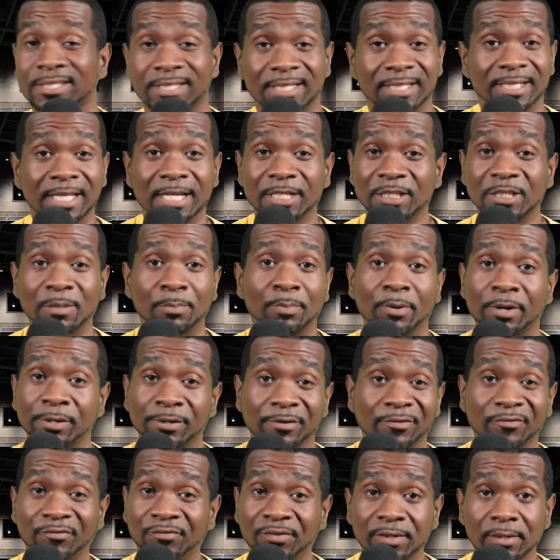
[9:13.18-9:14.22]
See, that's the part
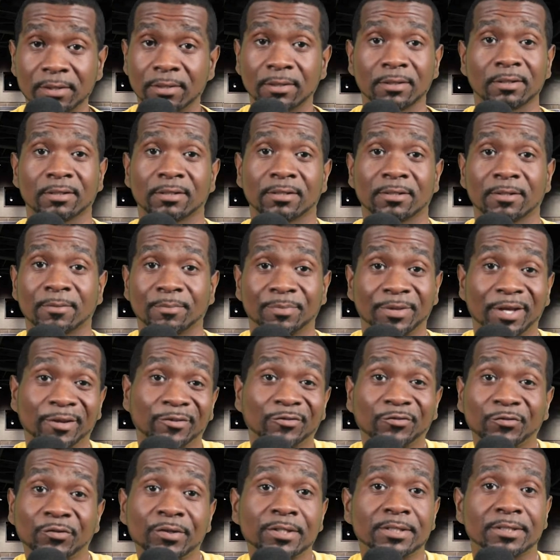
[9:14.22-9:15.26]
of fear that
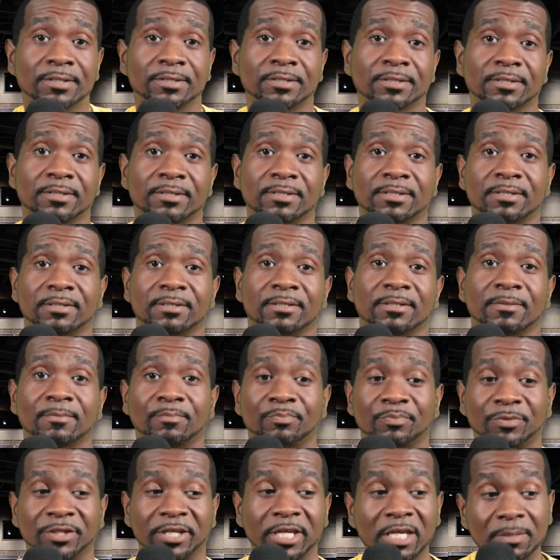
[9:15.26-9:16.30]
freezes us,
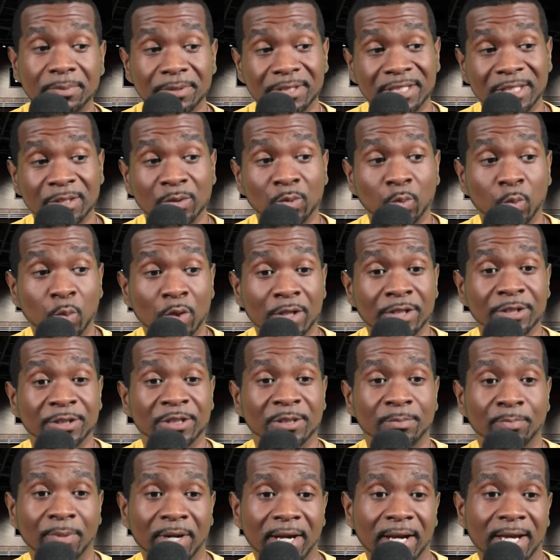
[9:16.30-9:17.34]
keeps us in one
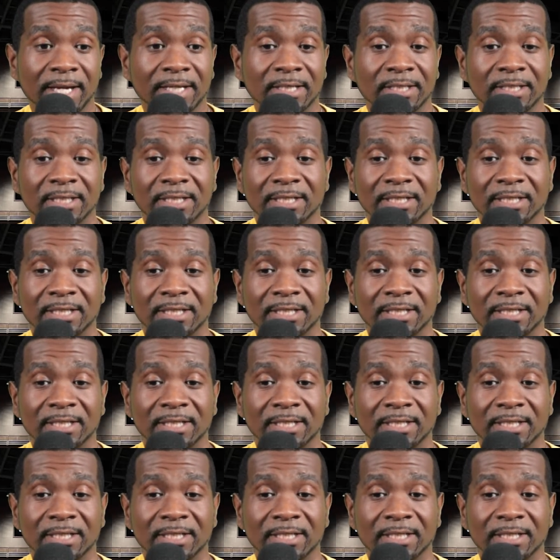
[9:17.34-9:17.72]
spot,